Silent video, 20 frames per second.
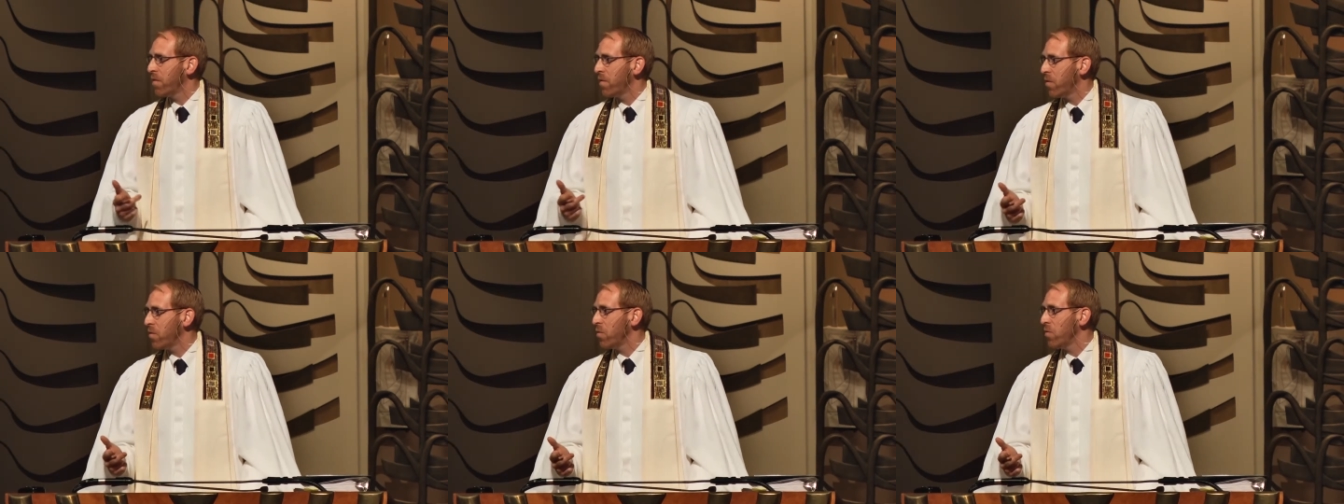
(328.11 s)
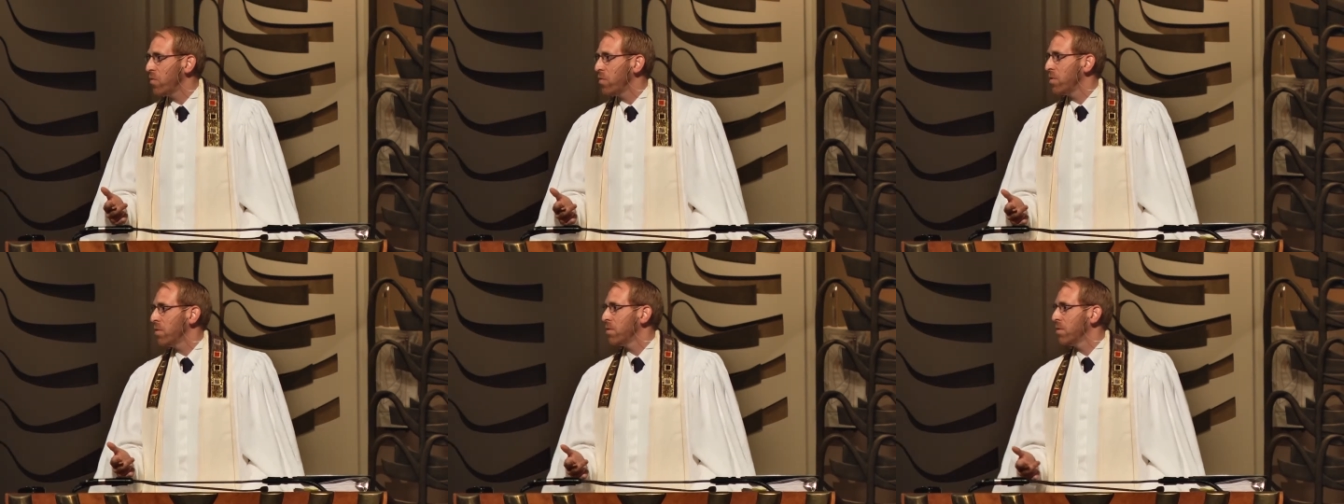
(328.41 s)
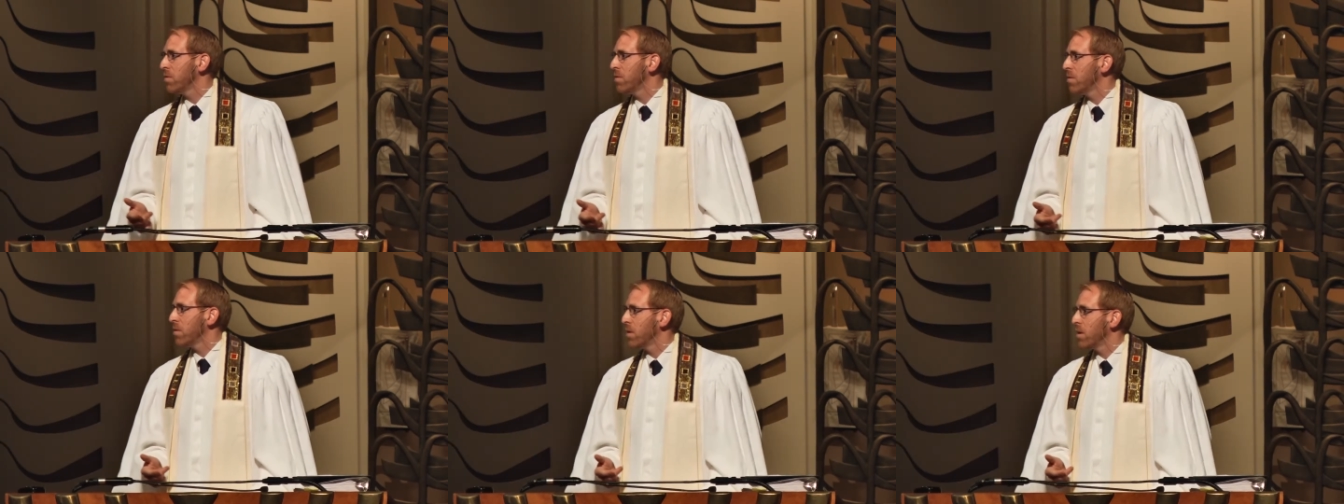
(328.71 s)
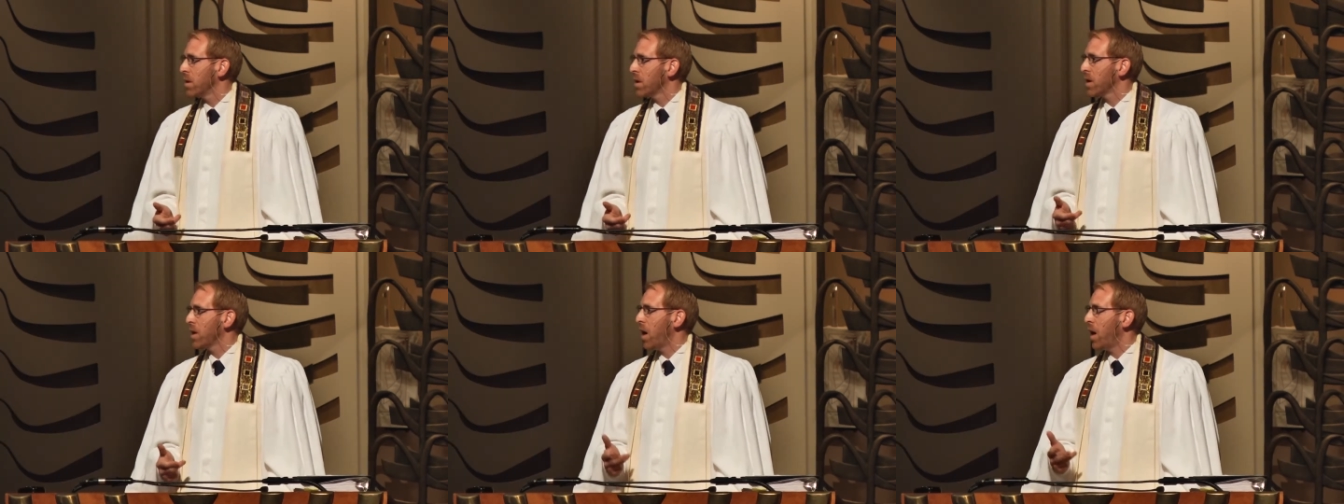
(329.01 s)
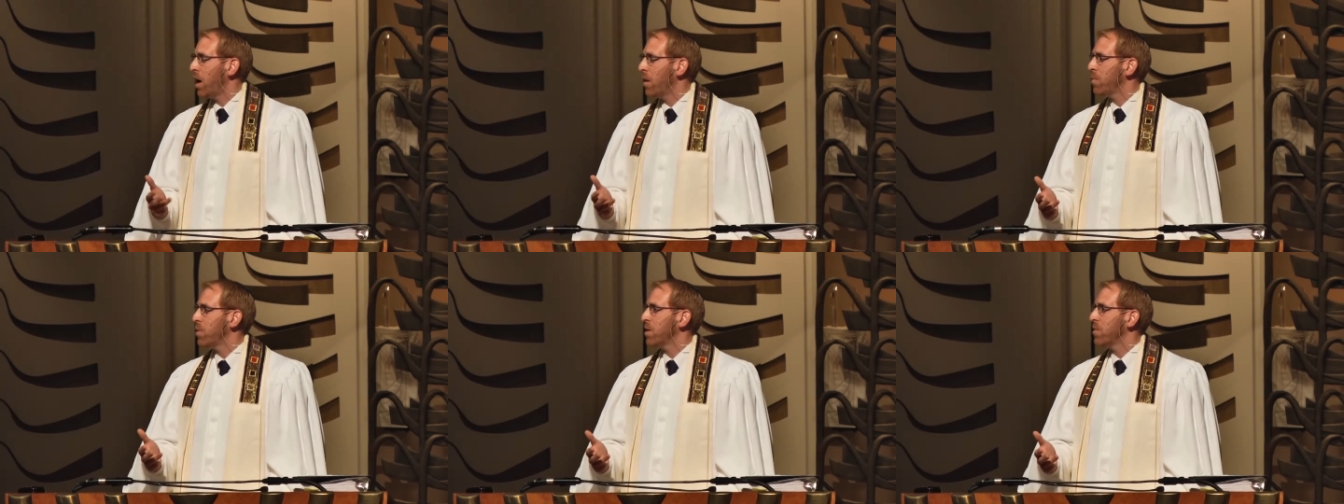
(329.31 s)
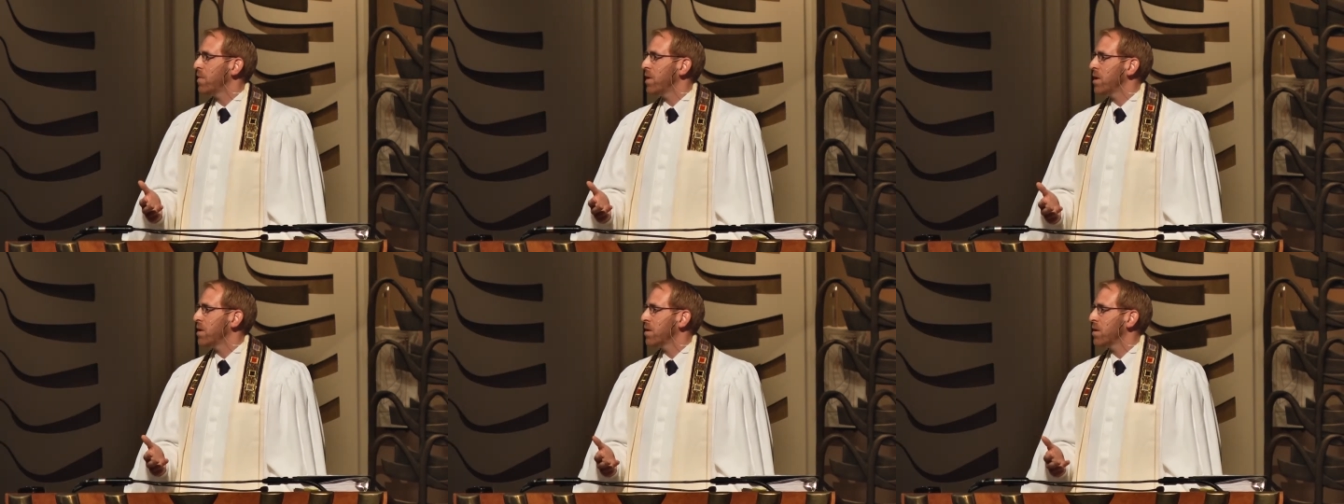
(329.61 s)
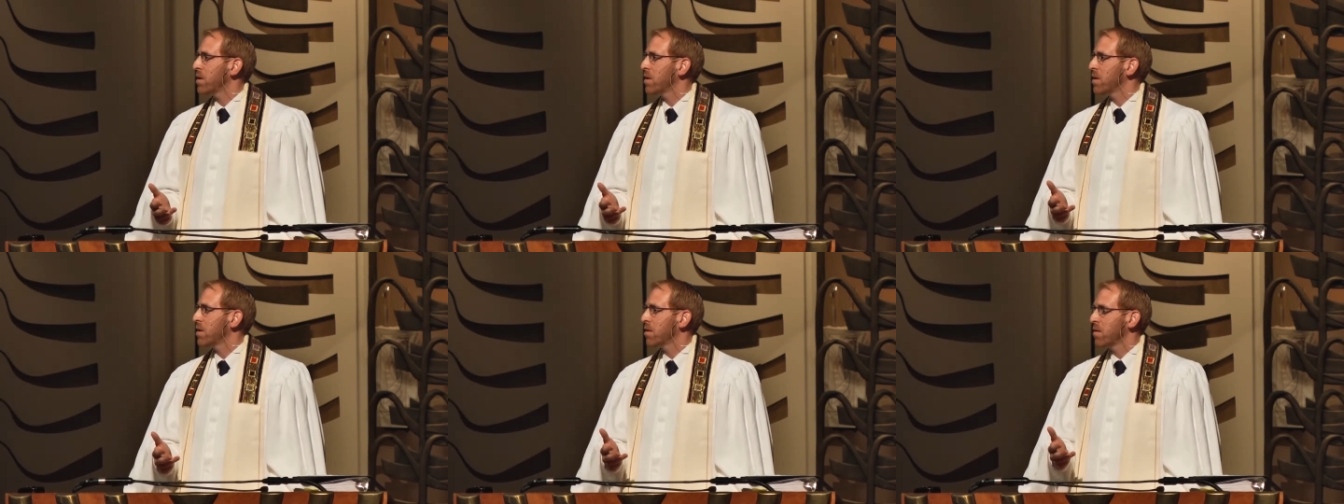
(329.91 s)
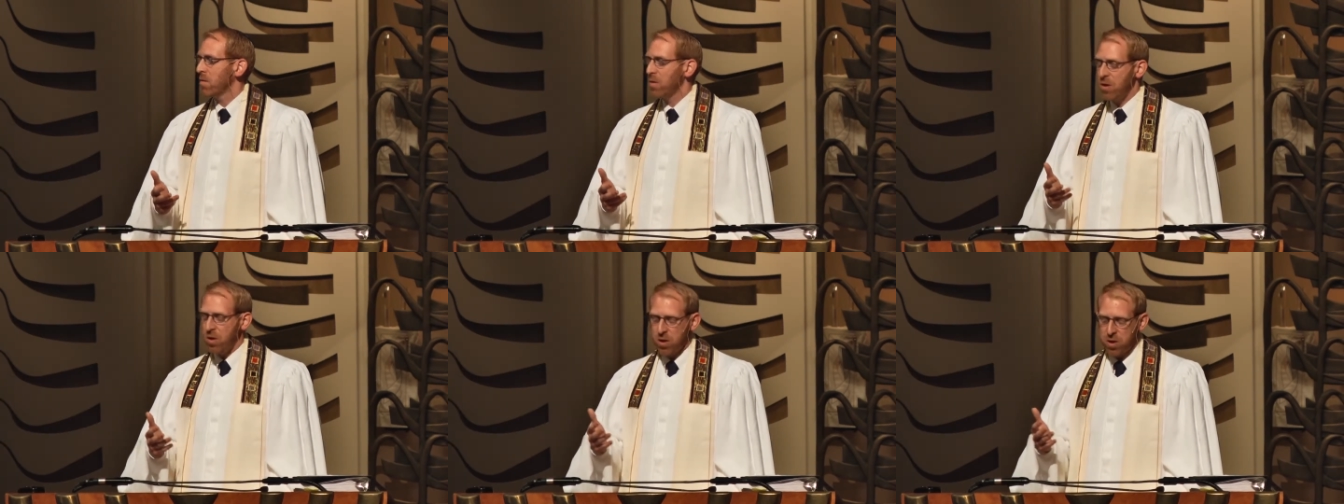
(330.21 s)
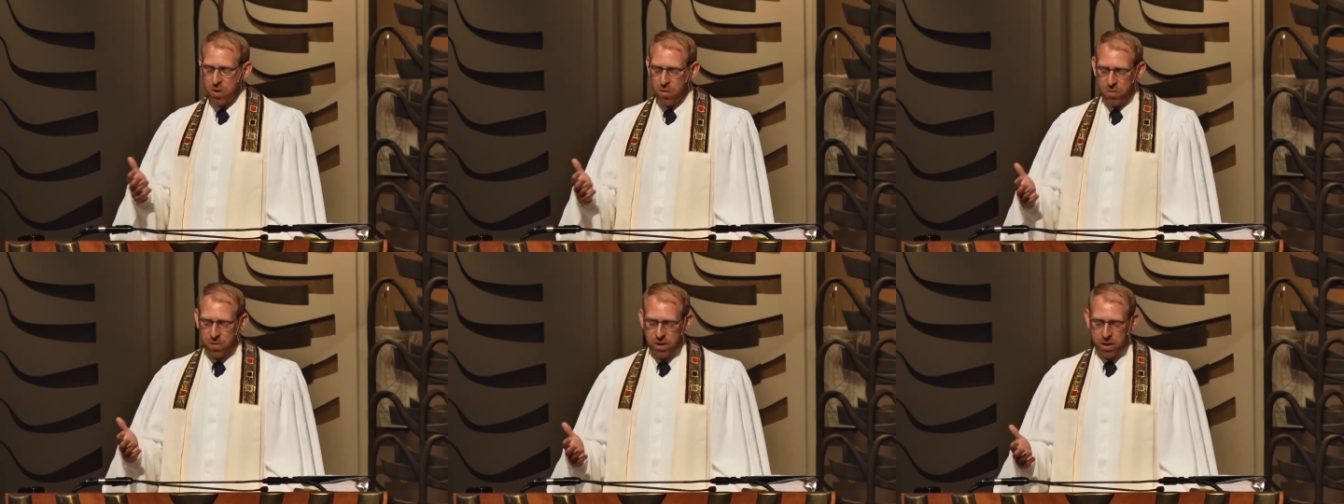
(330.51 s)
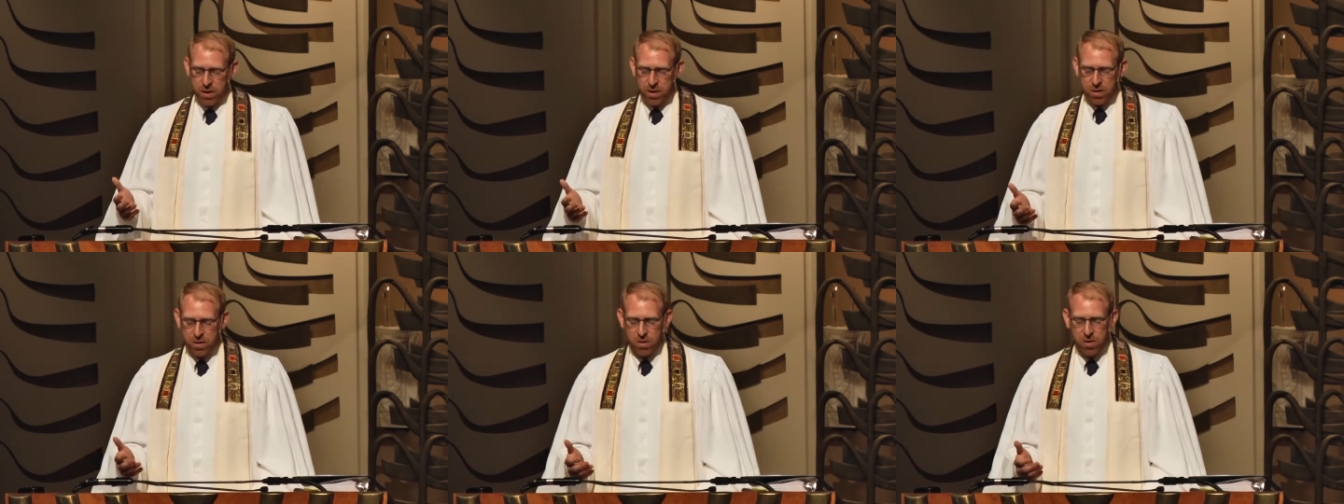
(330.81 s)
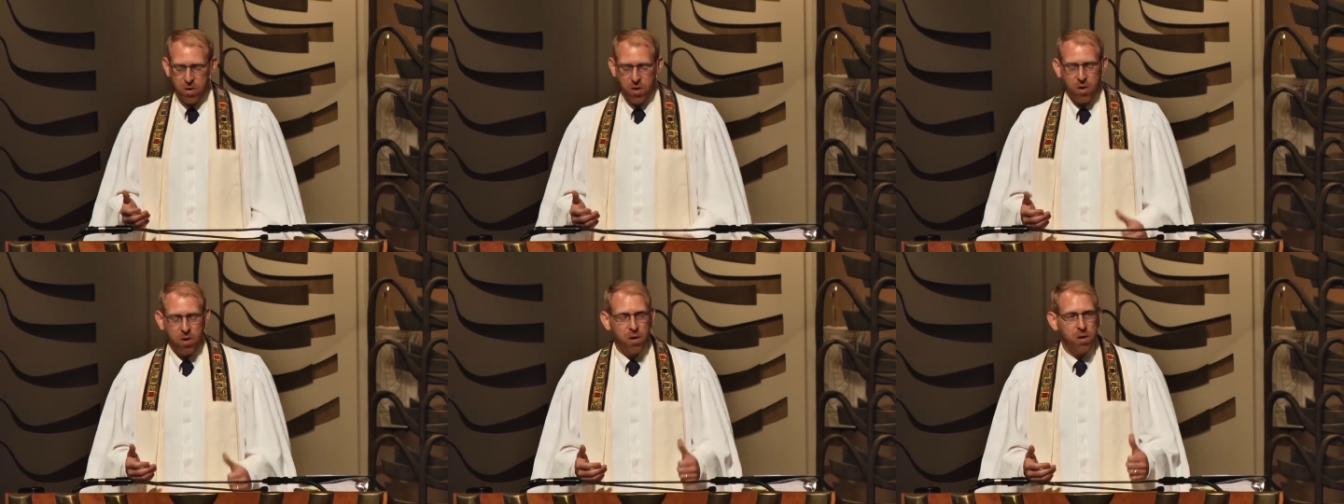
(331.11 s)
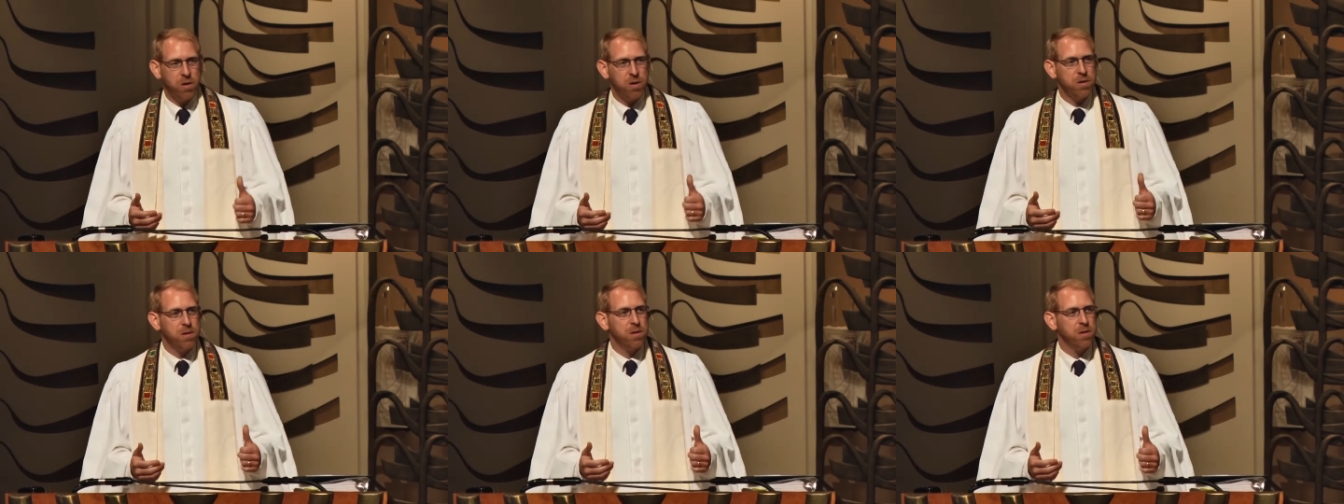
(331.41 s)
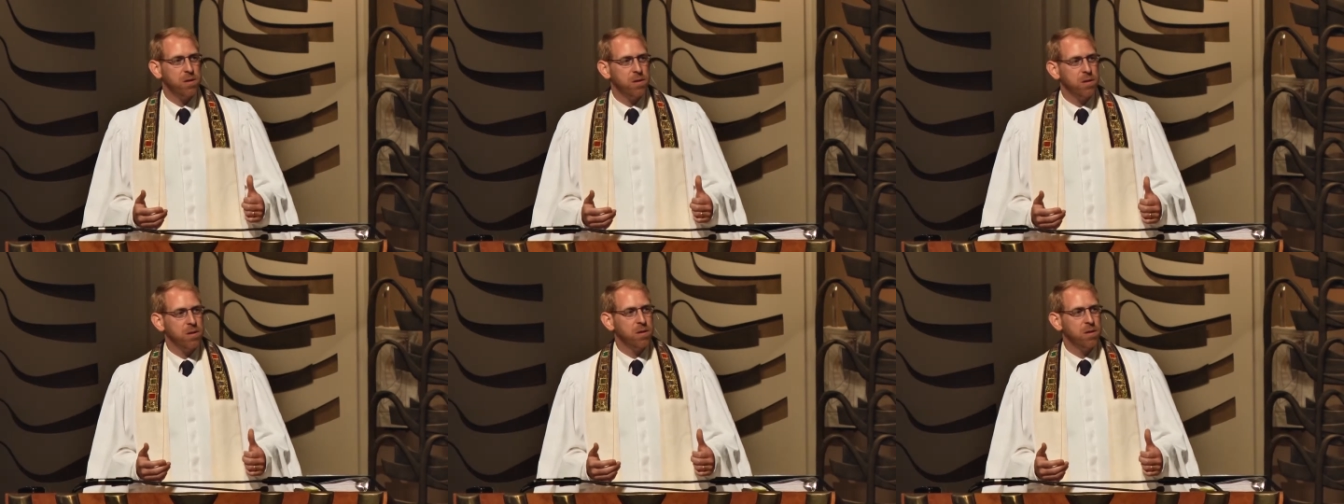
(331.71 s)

food, compliments, clothing, cars.